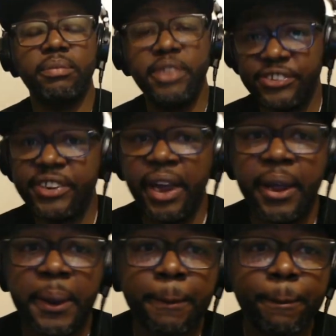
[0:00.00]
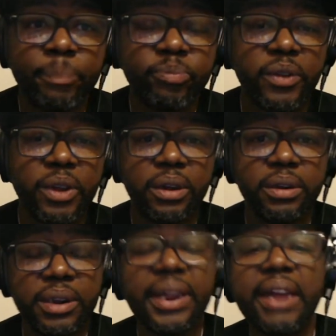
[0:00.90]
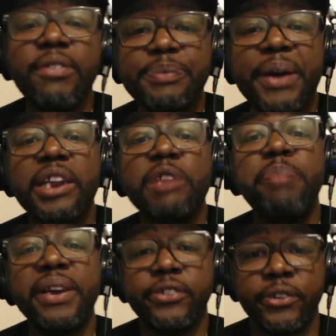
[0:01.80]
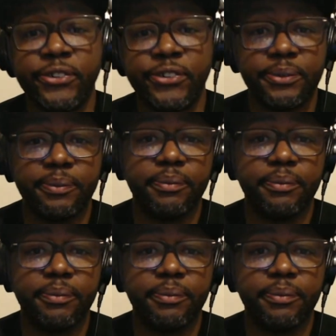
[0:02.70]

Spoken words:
Just saying. Look like he was about his business.